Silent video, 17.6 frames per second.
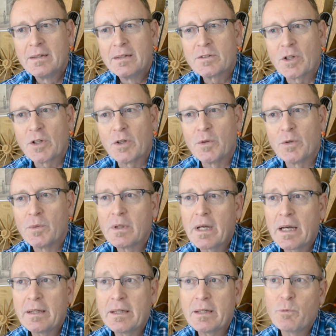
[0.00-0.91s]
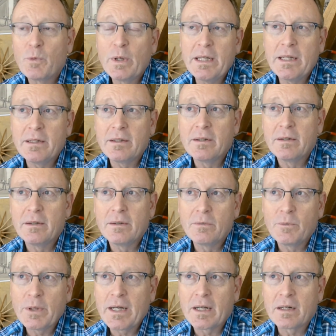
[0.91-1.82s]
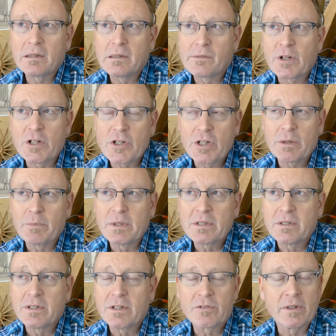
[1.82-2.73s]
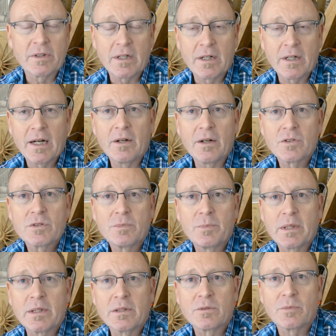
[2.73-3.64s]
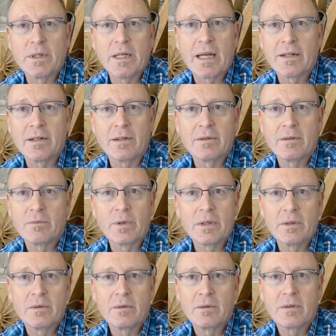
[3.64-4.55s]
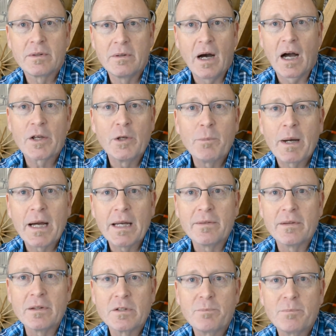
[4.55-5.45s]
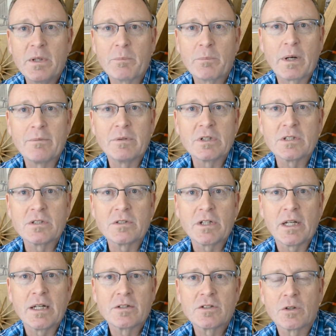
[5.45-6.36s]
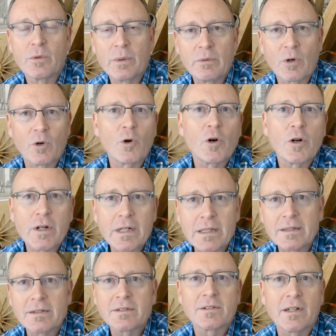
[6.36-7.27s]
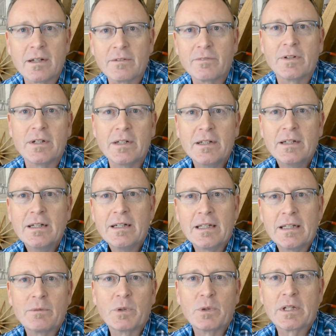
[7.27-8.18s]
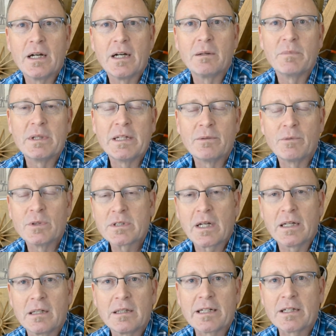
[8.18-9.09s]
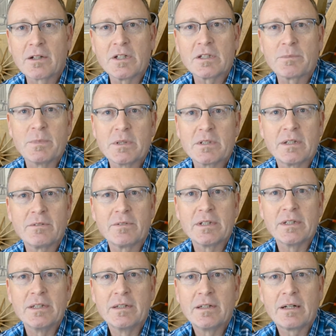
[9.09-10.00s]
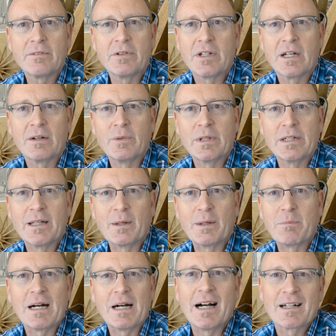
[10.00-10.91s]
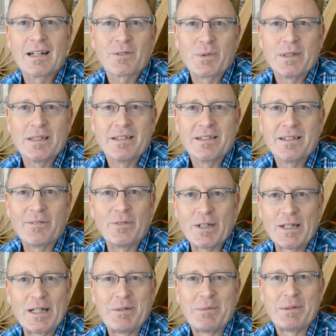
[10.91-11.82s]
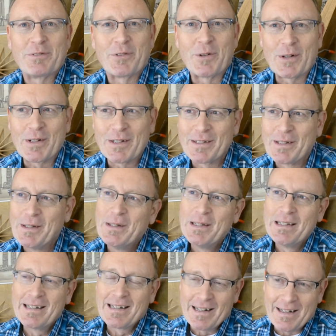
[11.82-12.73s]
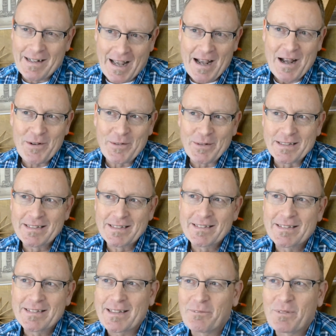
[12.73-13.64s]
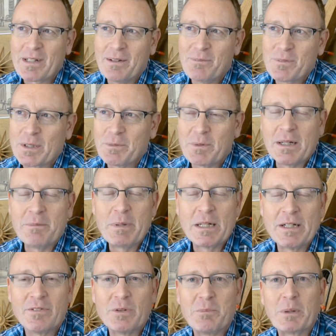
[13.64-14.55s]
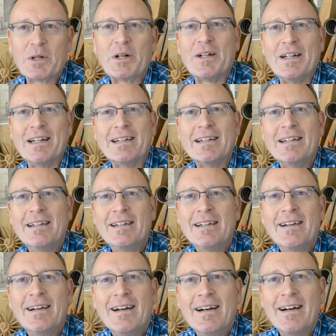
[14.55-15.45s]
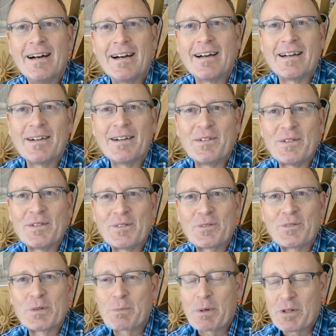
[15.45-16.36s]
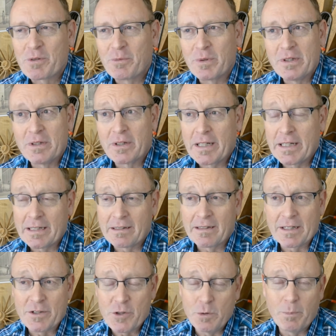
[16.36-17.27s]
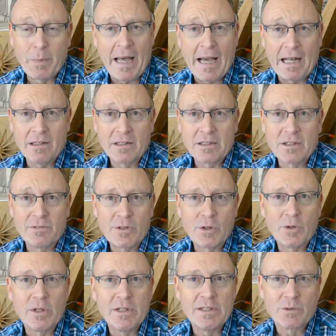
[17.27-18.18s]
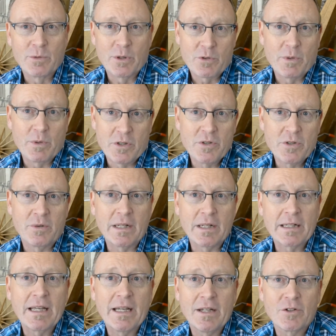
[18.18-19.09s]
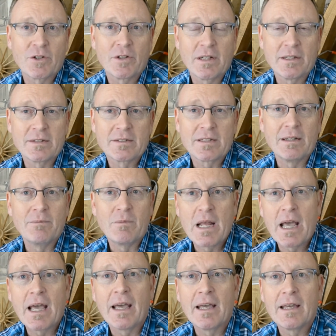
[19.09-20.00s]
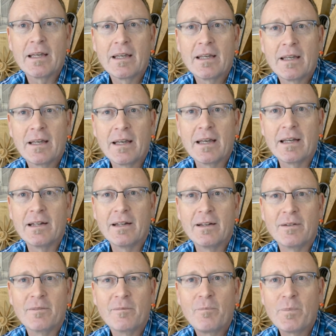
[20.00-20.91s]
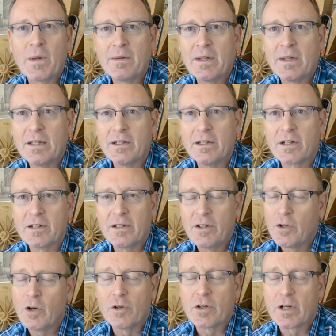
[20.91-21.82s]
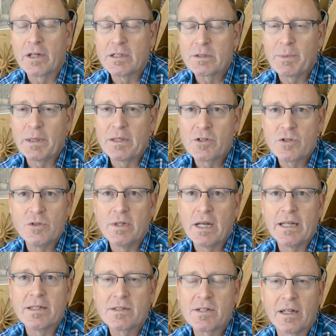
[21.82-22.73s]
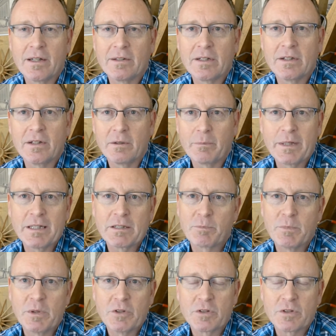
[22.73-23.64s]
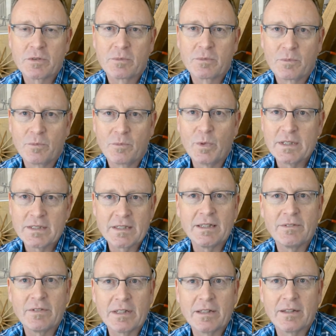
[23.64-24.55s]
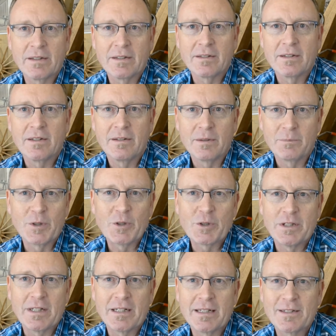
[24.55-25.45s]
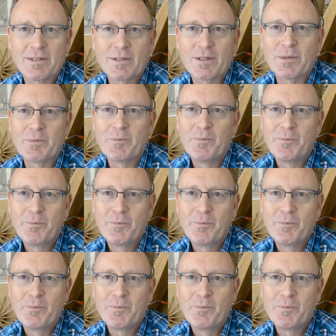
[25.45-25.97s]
so, and then we we got all of our shipments initially at our house because we hadn't we occupied this, the premises yet. So we were ordering this stuff, and it would come, and it was of like Christmas every every time we'd get a box. We'd never done it before. Now it's sometimes a, a bit of a burden, uh, especially when you're getting like two pallets of toys, which we do on occasion on the same day, and and wow. then you know you're going to spend two days down there in the basement just receiving the the merchandise. So,